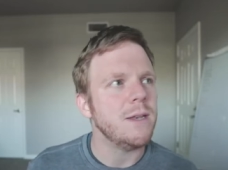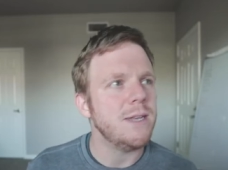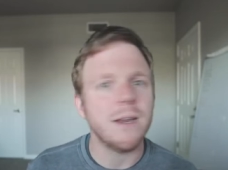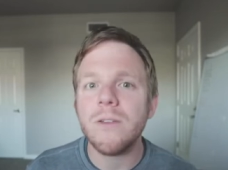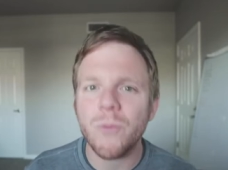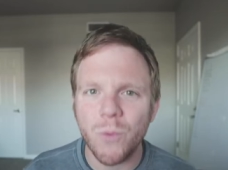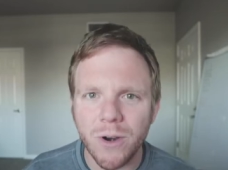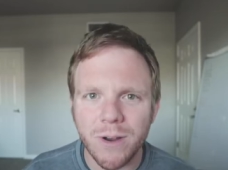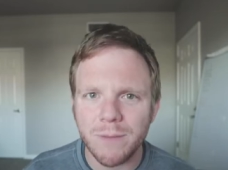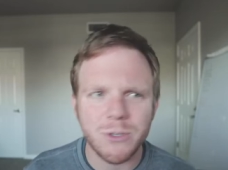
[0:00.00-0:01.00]
didn't
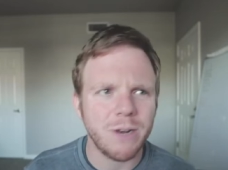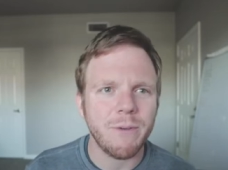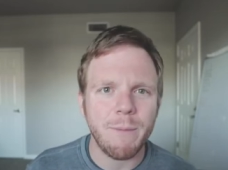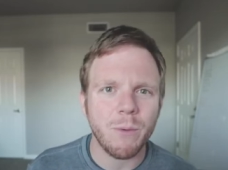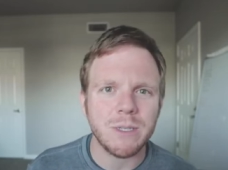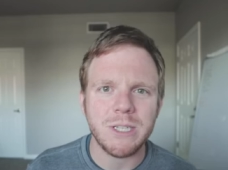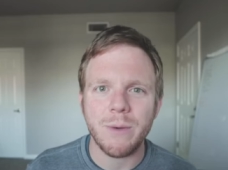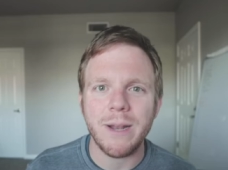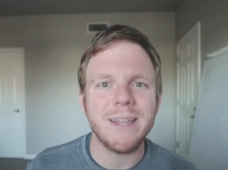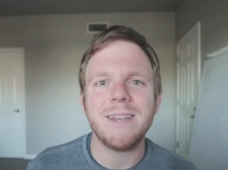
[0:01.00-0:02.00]
work, I'm trying to find my words here,
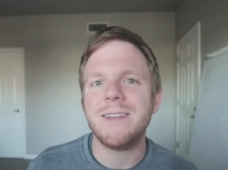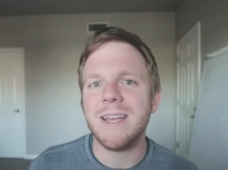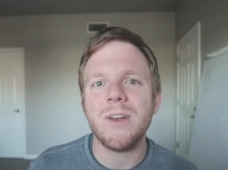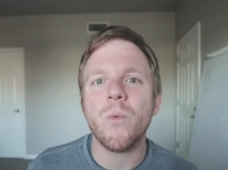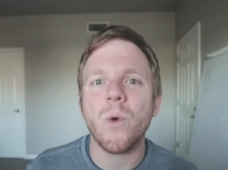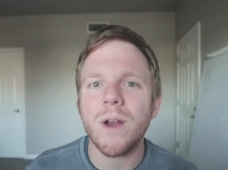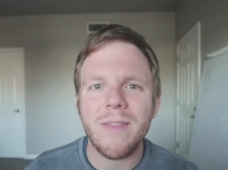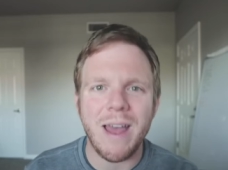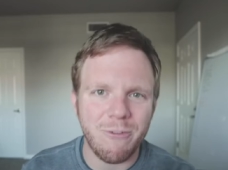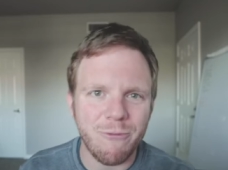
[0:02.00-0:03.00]
when I really didn't work
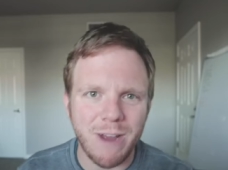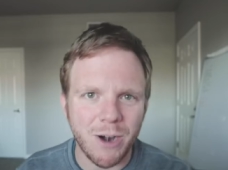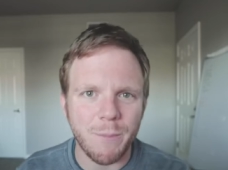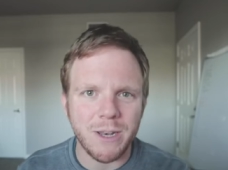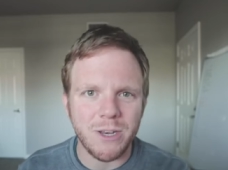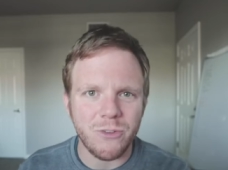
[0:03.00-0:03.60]
in that environment.